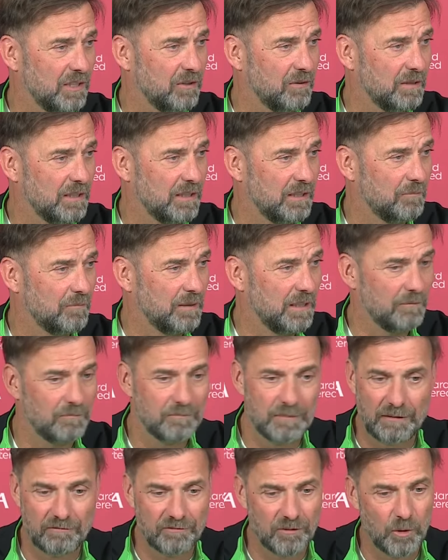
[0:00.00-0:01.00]
So I
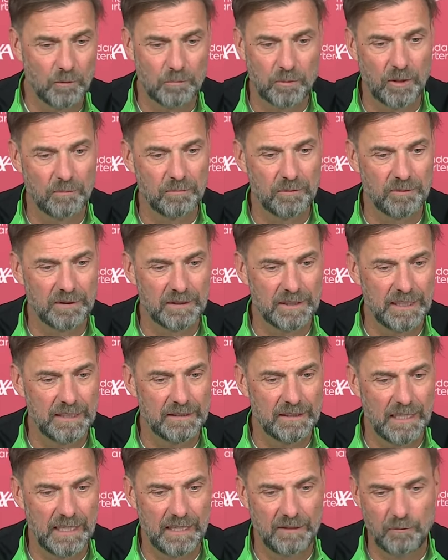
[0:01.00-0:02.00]
have no problem with
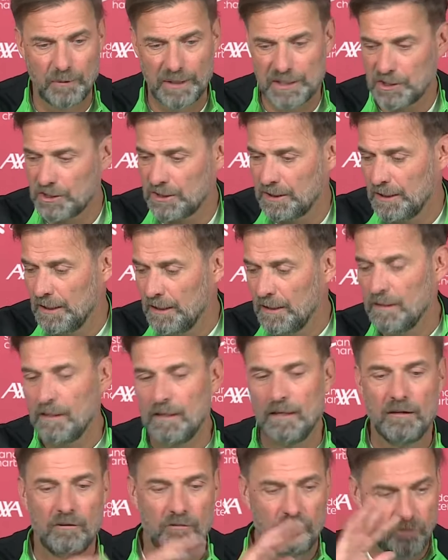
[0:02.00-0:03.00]
that. I wish
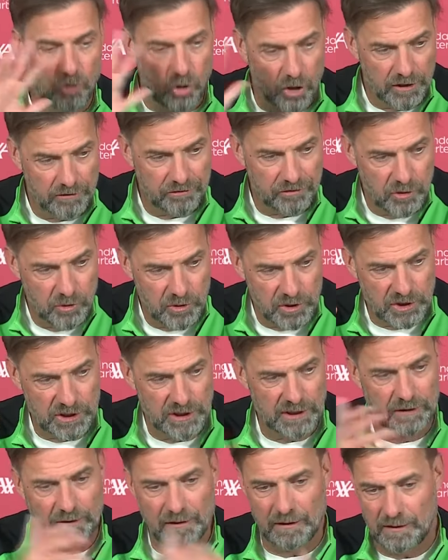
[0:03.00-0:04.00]
for the
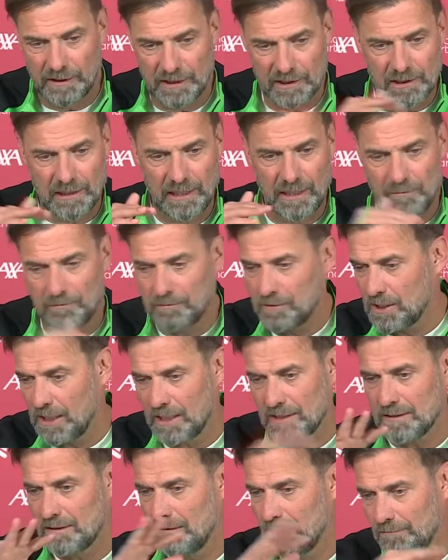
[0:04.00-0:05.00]
future this club
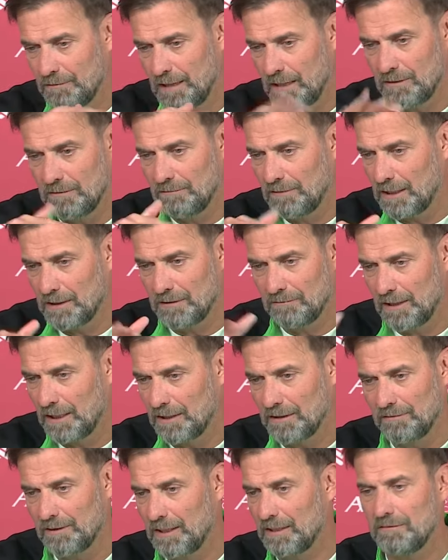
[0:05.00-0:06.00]
just the very, very,
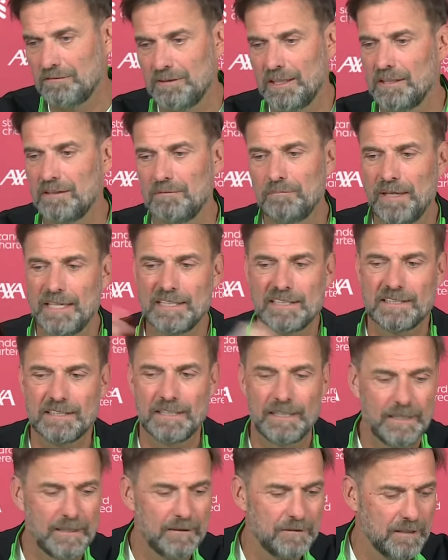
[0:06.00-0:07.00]
very, very, very
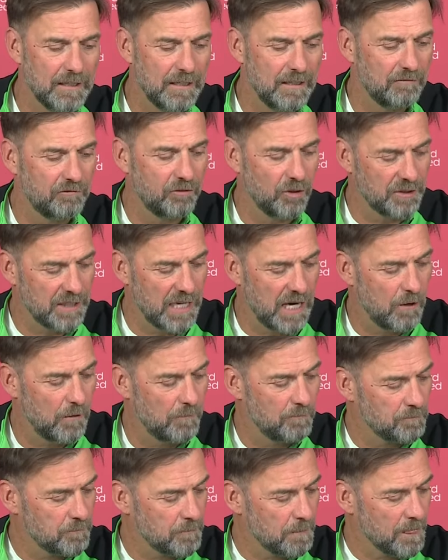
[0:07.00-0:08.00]
best. And for
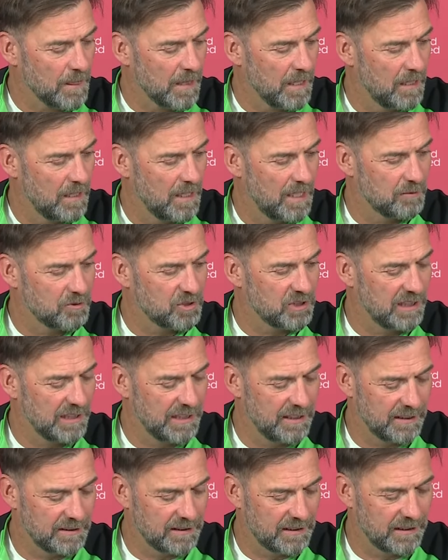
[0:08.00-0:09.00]
now, I'm still
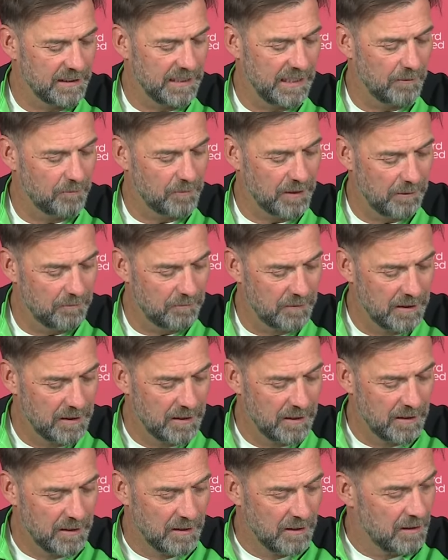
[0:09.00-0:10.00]
here and can help them
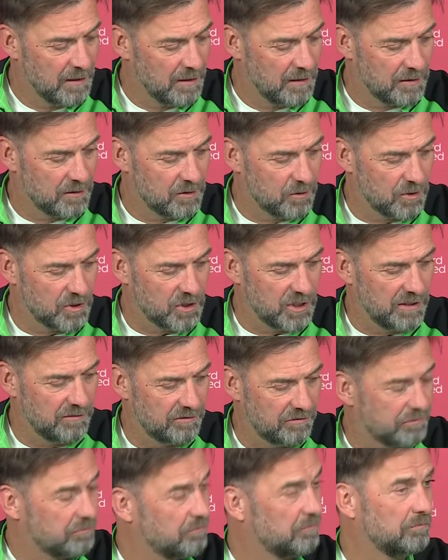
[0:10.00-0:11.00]
to
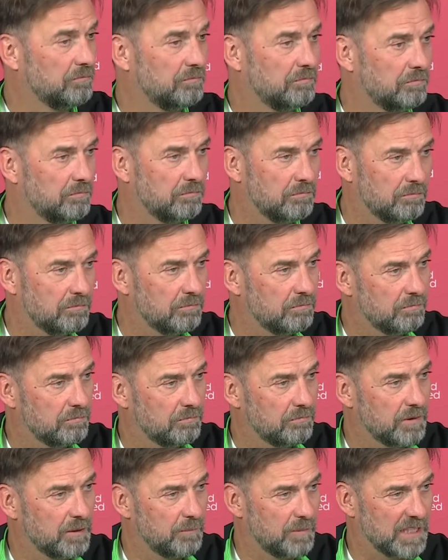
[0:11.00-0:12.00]
achieve
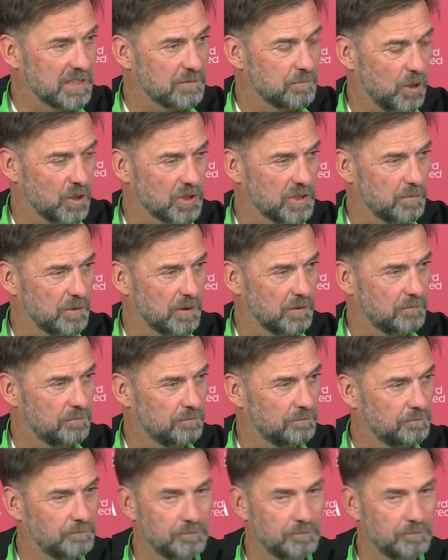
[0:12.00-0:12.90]
the best possible.